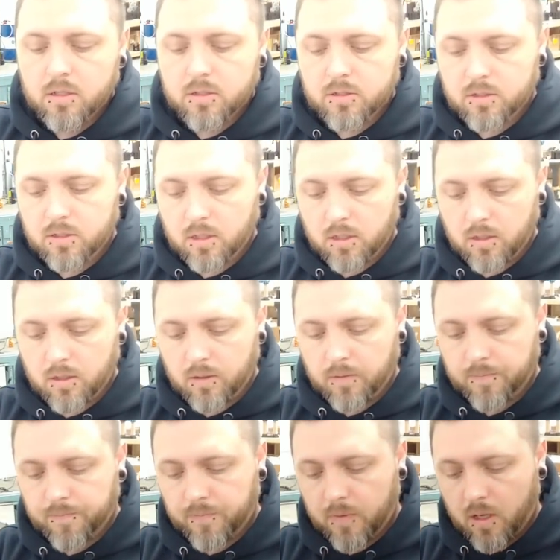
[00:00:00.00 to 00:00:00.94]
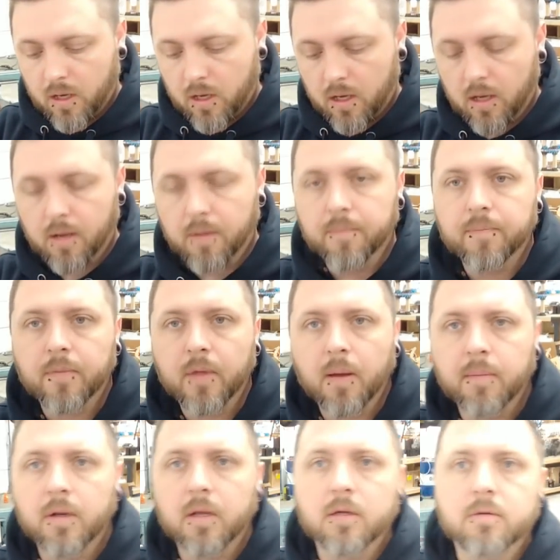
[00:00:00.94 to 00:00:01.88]
So um,
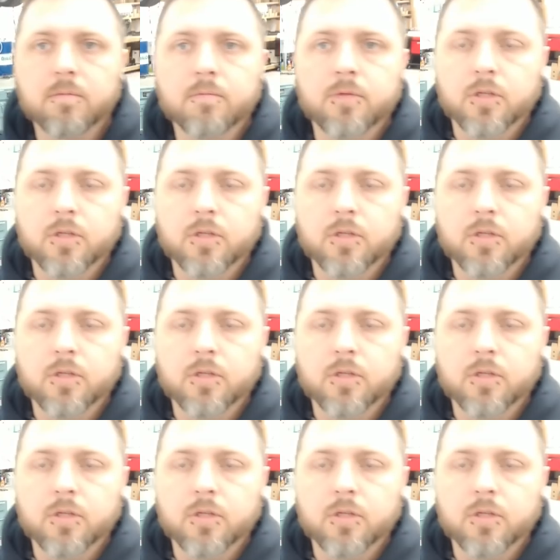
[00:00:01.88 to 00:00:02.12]
I'm going to